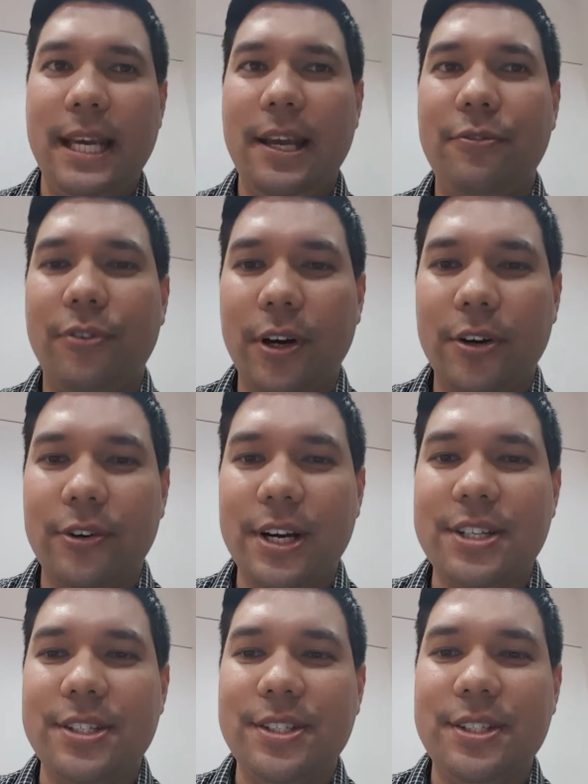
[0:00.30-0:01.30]
For our
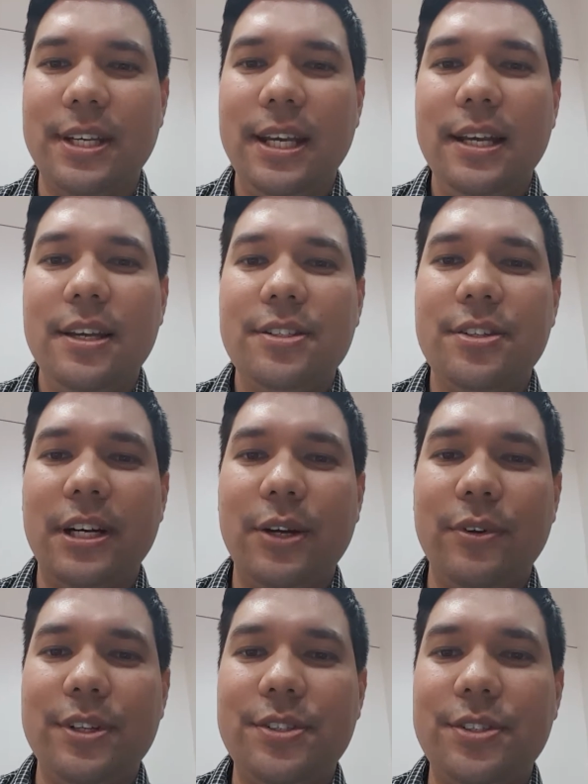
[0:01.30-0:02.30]
corrections, starting
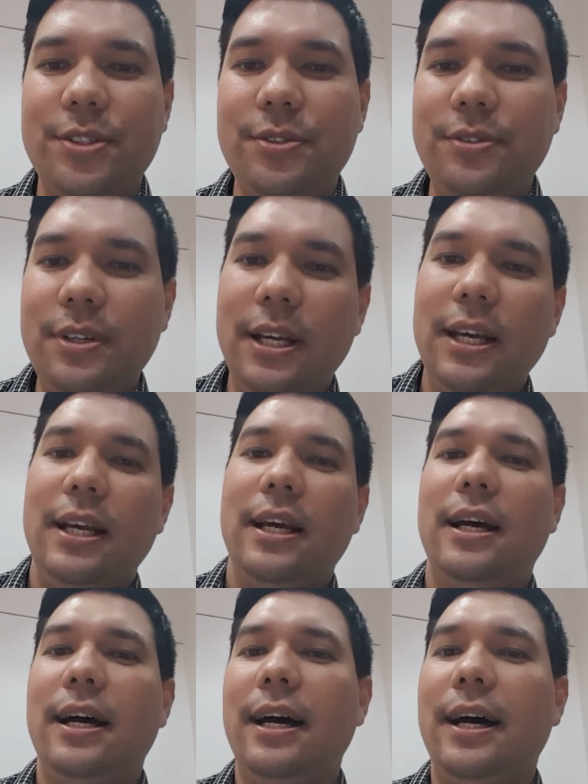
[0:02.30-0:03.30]
with soon.
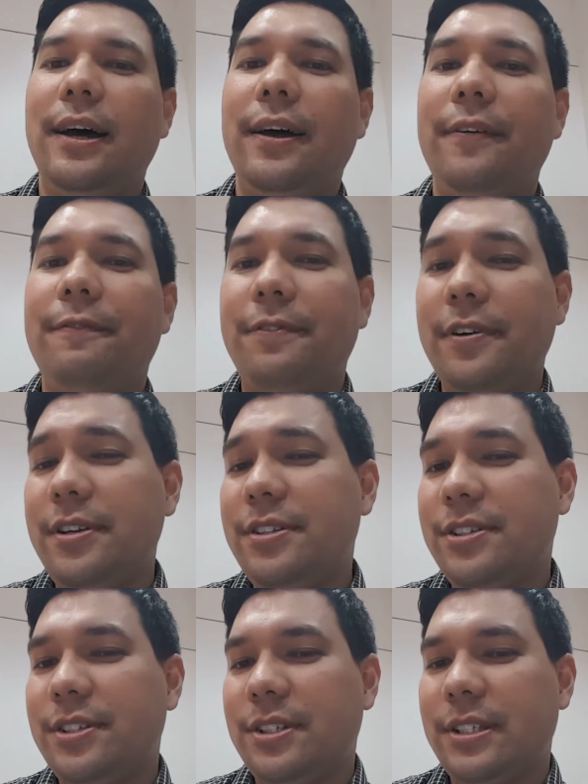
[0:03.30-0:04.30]

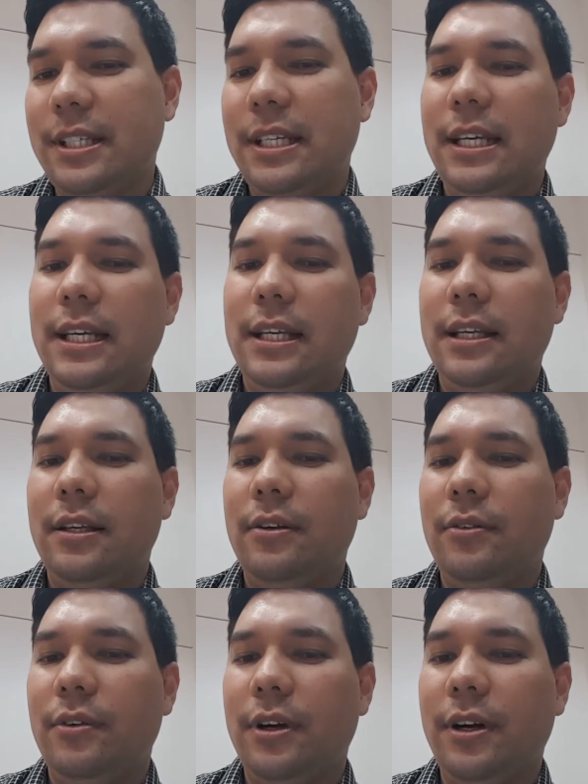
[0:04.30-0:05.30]
First,
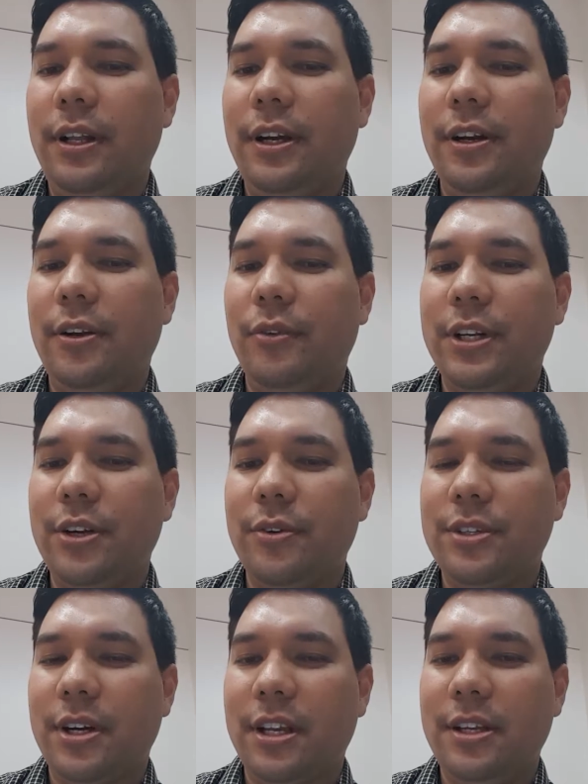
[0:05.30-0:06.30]
earlier when you were
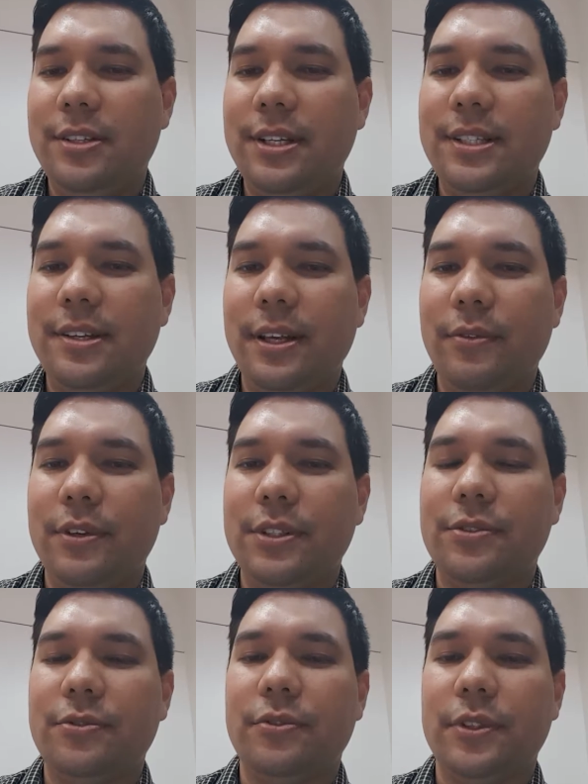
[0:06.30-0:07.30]
talking, you said something
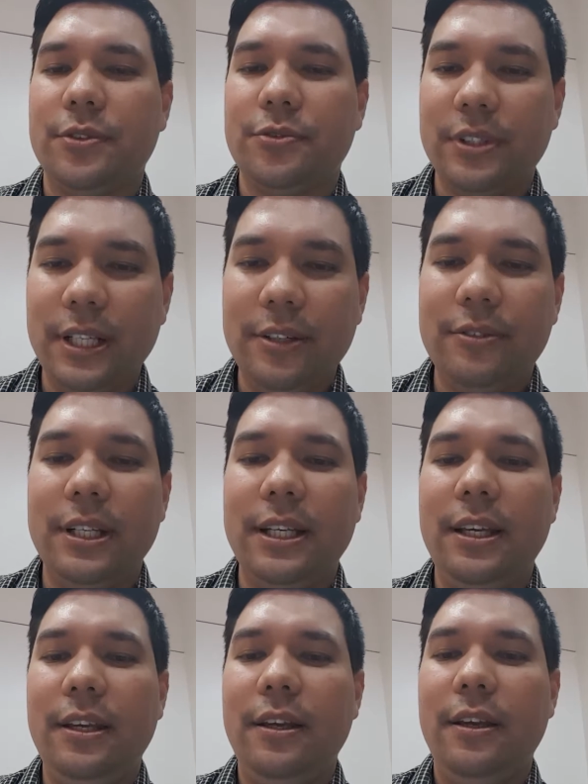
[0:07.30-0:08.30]
was
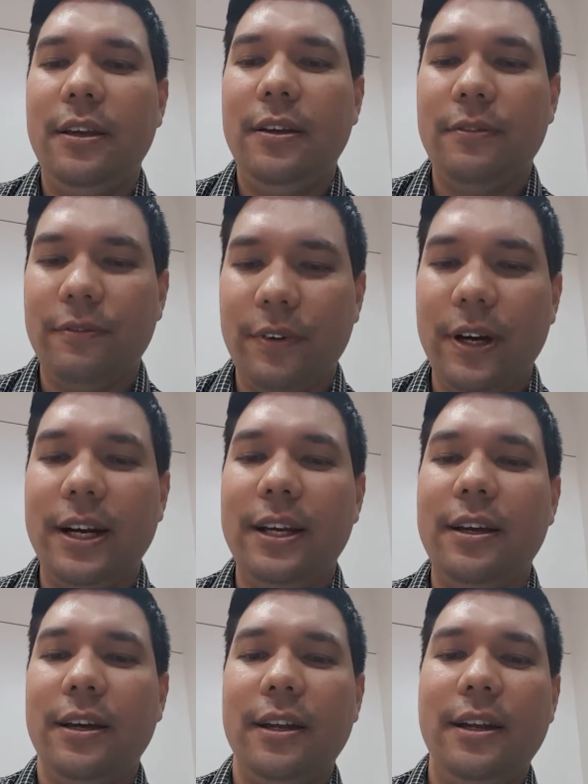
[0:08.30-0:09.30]
really very
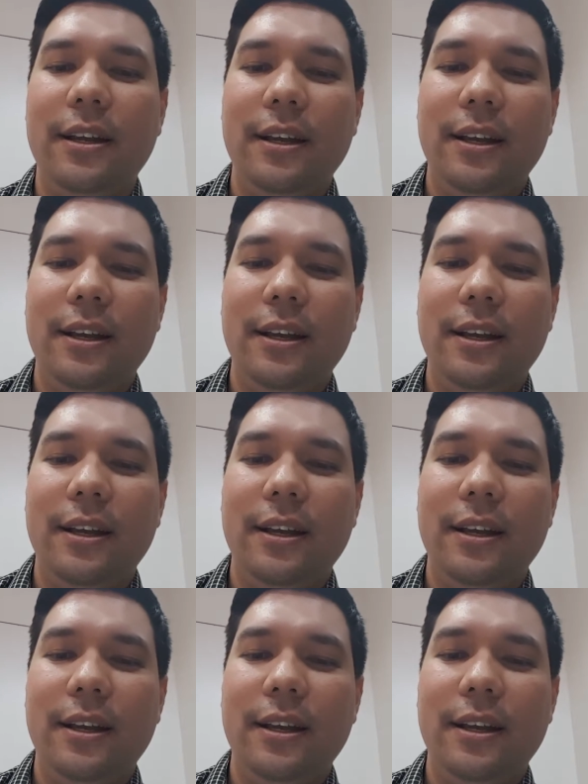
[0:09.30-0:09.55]
good,